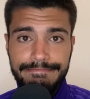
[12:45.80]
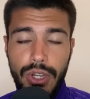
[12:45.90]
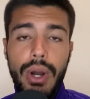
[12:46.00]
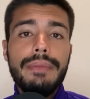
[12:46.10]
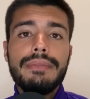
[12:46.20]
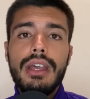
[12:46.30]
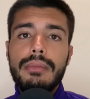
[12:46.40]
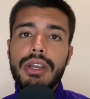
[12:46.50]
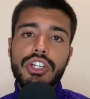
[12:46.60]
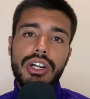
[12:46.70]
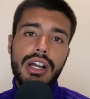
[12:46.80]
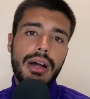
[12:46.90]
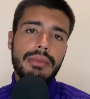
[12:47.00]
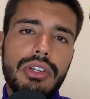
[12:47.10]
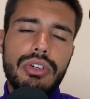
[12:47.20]
All right, make sure to
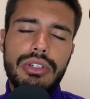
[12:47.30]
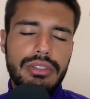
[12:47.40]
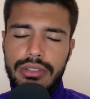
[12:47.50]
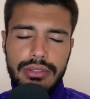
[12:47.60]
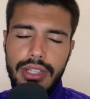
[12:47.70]
comment yours